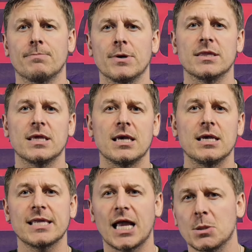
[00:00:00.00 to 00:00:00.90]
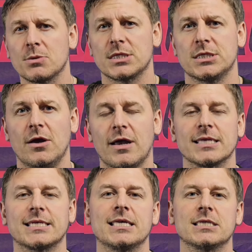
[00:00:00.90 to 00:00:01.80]
but the nature of the circuit
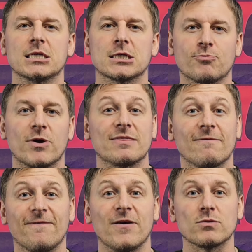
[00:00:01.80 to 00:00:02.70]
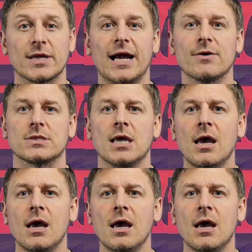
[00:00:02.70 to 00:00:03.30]
tends to spread the field out.